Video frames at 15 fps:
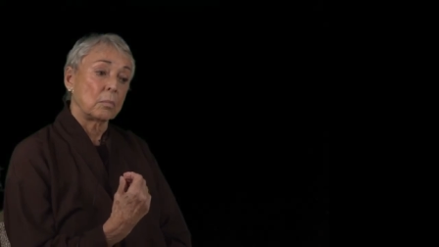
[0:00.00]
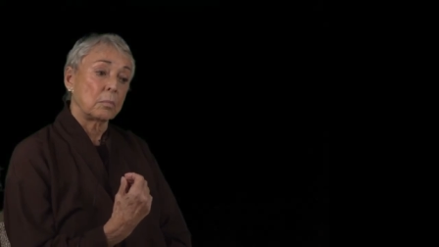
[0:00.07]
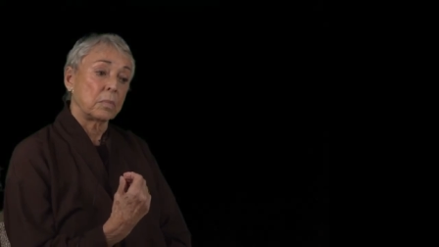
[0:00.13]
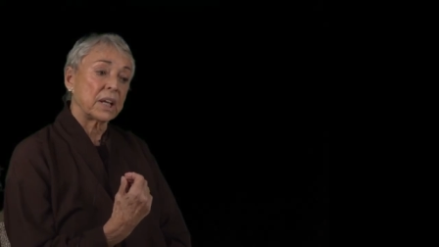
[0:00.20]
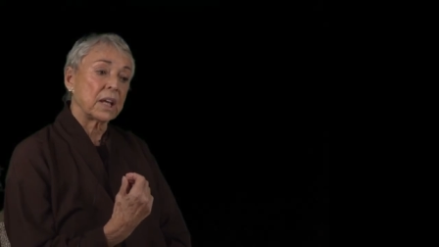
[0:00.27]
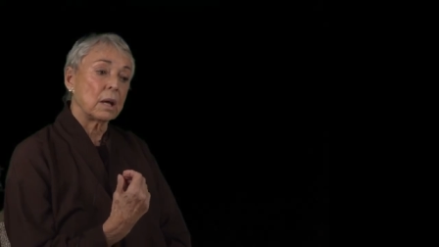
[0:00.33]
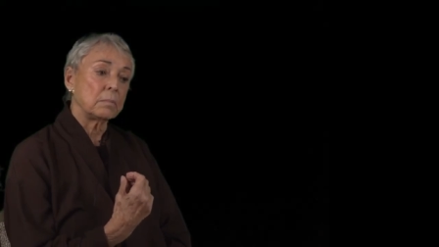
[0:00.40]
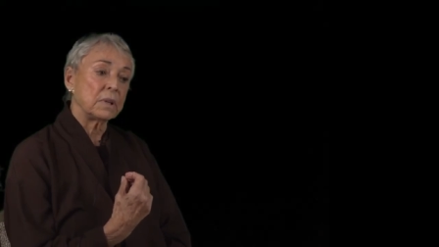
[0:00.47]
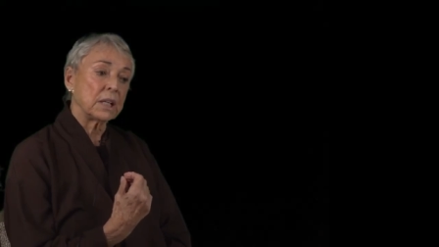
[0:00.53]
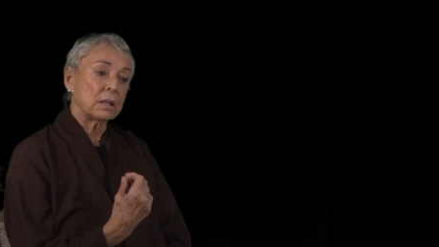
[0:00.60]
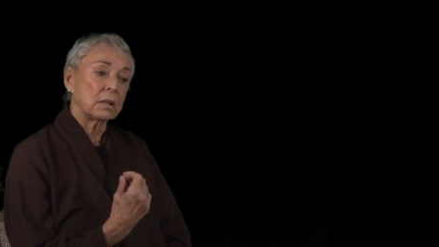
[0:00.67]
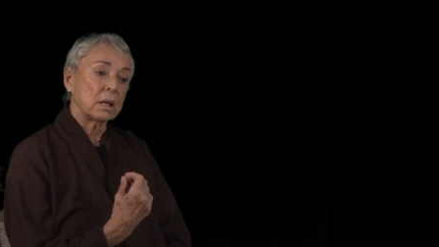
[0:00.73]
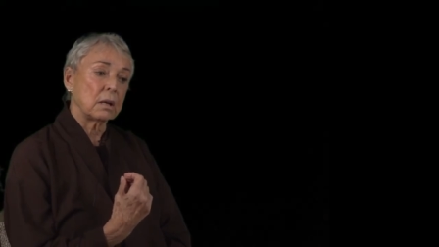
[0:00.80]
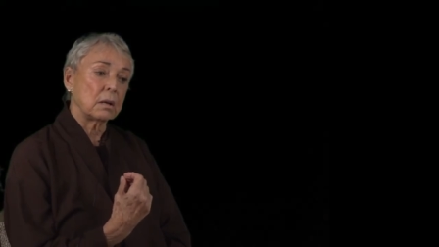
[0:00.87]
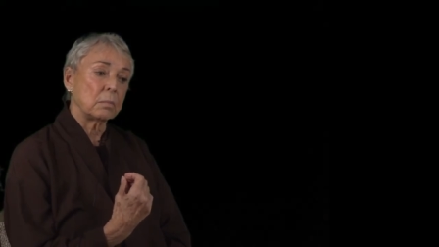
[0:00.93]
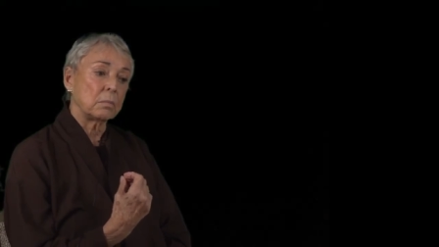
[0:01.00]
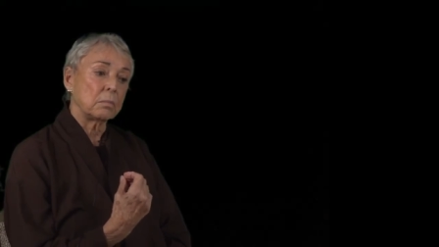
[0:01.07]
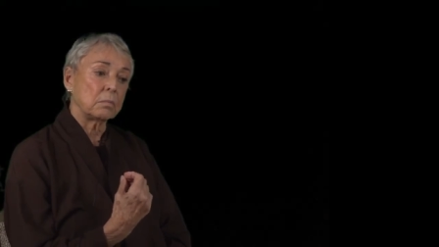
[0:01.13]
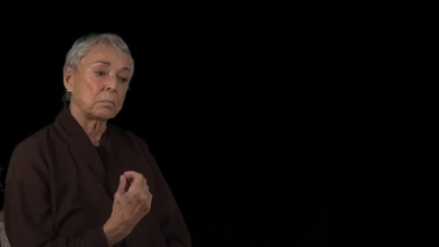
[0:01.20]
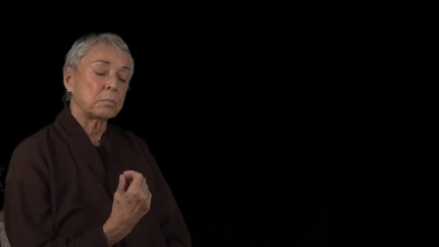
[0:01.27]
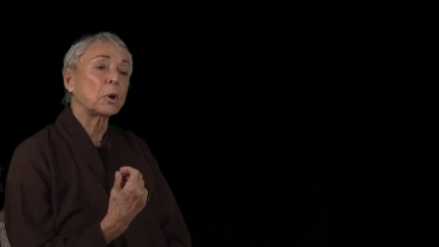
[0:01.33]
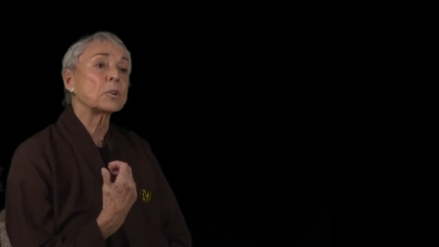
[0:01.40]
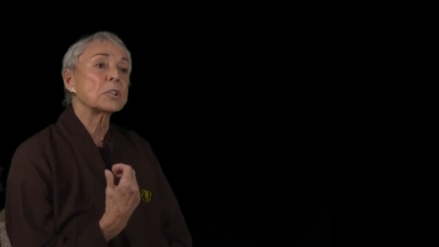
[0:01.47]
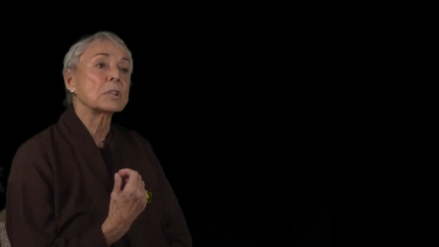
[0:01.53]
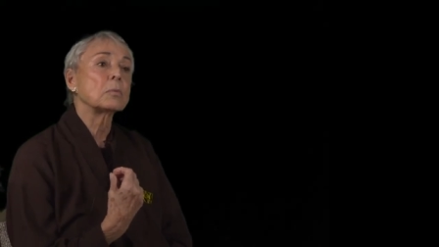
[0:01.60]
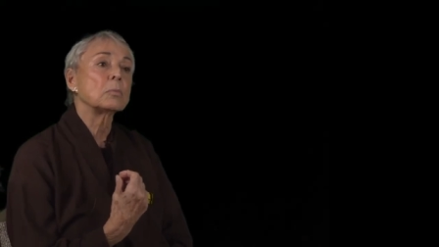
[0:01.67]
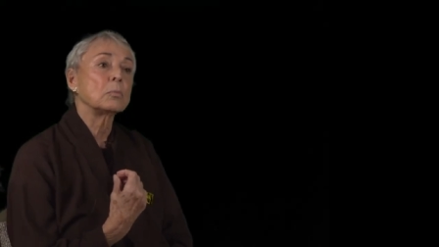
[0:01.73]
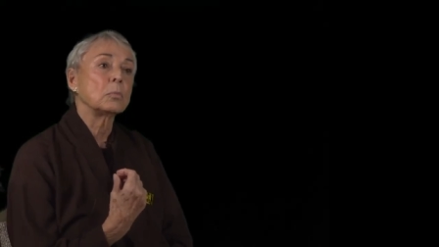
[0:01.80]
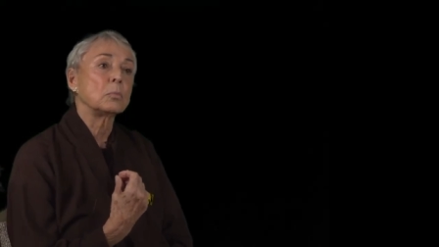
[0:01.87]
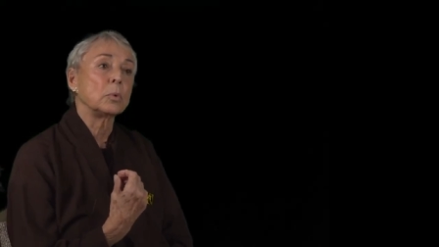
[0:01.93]
becoming the
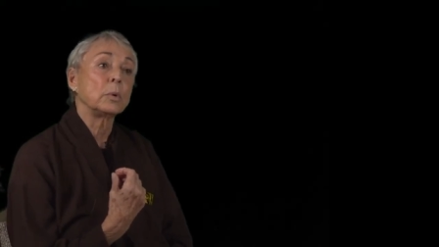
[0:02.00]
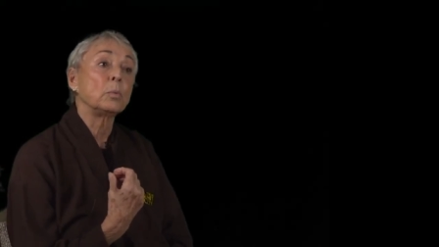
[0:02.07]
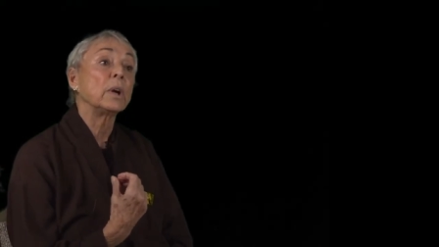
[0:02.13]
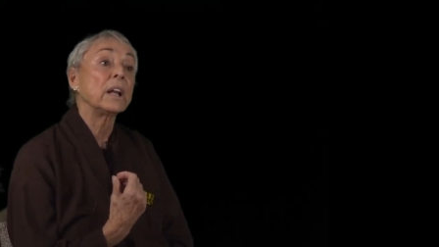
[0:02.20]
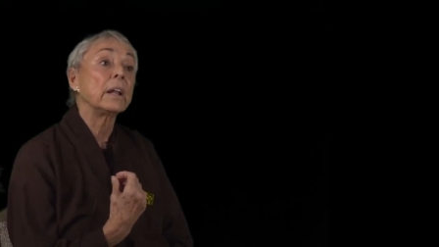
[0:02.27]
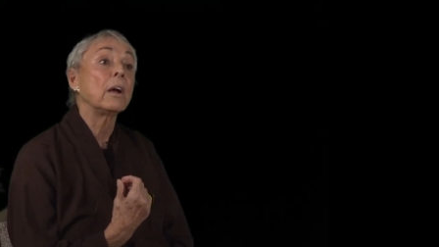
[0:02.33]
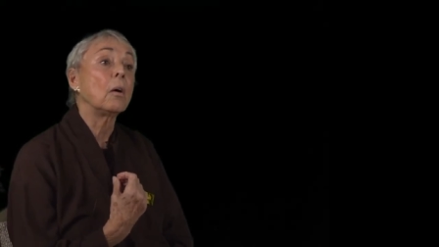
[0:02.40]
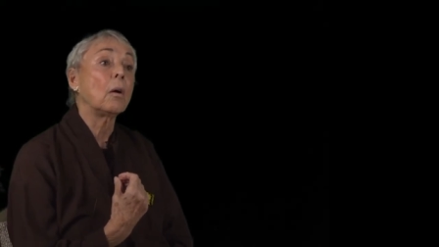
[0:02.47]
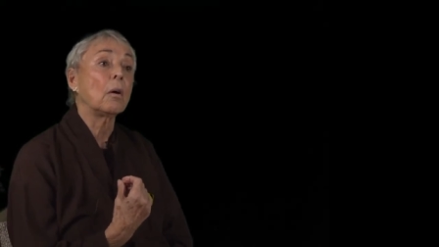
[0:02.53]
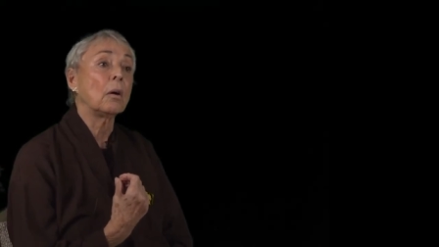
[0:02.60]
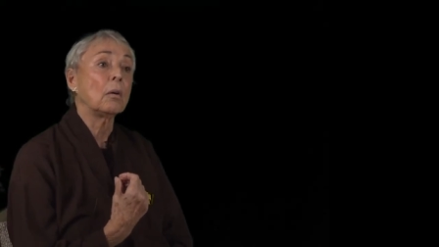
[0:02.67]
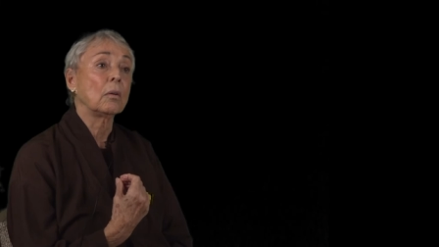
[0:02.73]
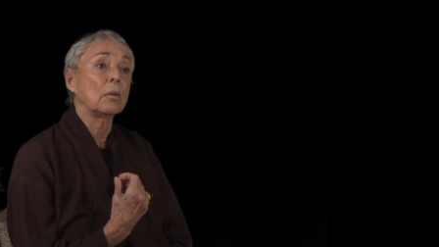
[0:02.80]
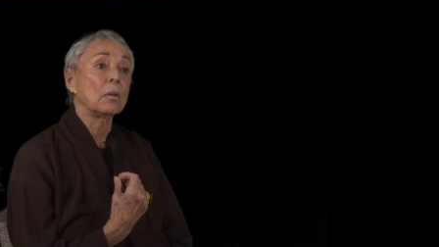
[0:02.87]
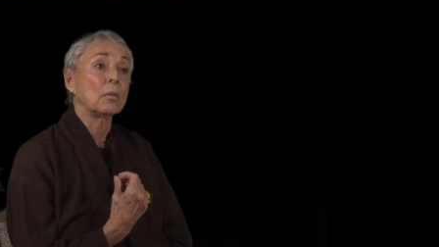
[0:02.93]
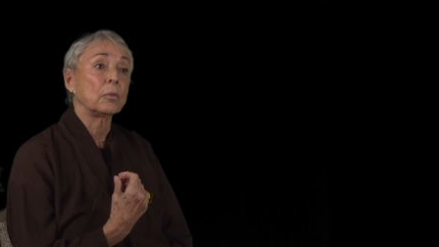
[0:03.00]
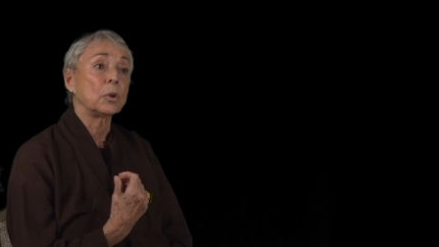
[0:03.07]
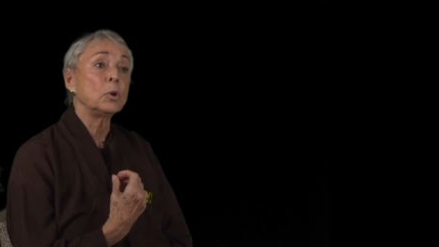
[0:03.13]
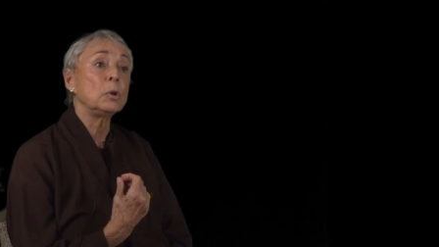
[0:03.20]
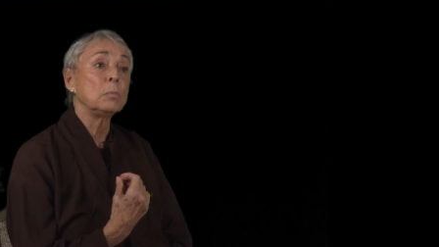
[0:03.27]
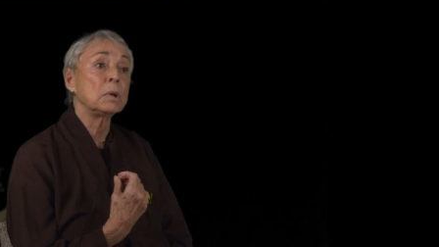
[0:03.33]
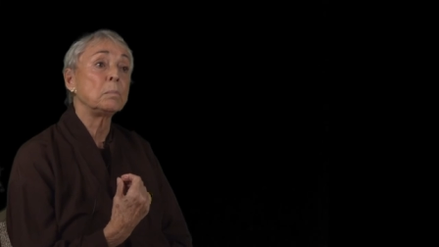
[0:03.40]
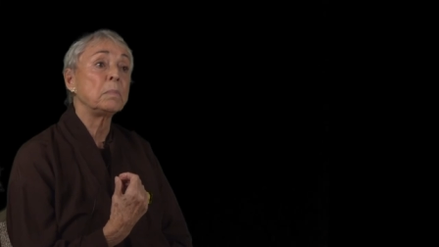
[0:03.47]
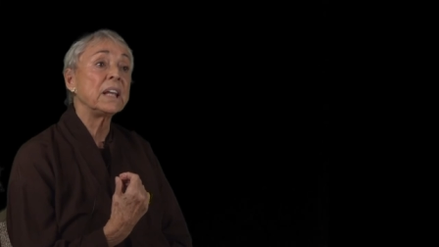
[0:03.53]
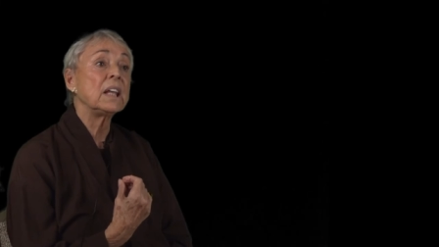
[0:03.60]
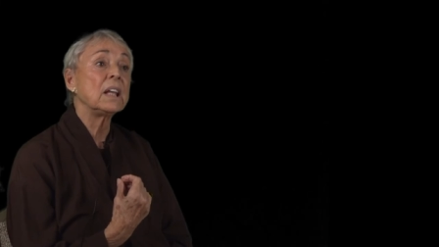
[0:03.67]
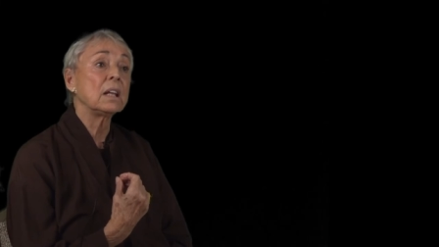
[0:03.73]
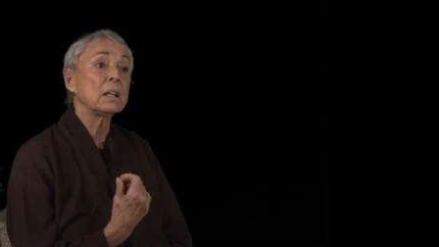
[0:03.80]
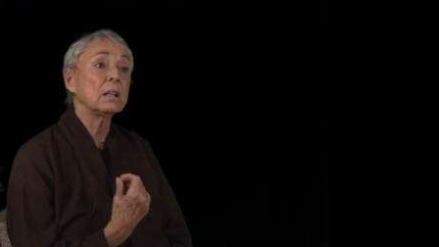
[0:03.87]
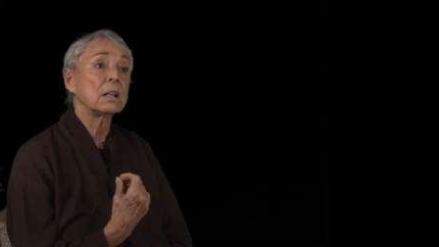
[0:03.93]
person we really are, the human
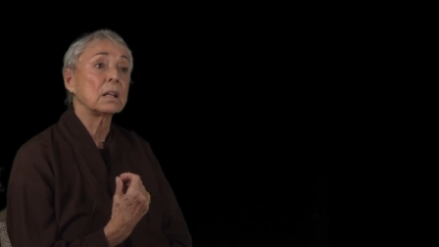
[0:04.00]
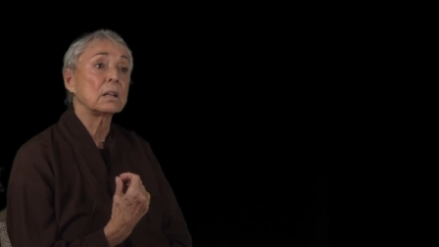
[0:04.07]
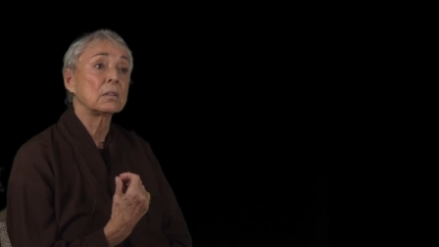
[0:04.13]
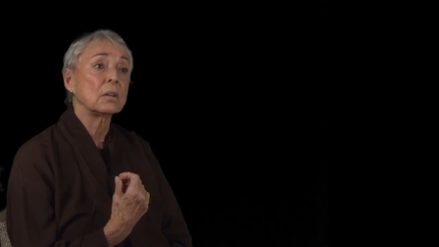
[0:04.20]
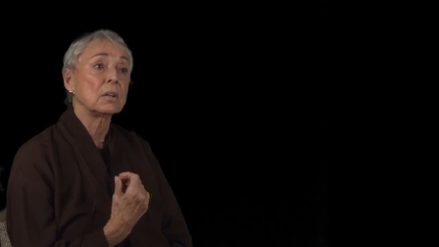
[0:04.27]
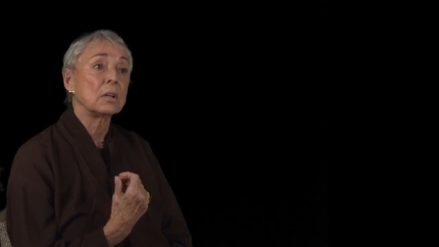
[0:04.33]
being that,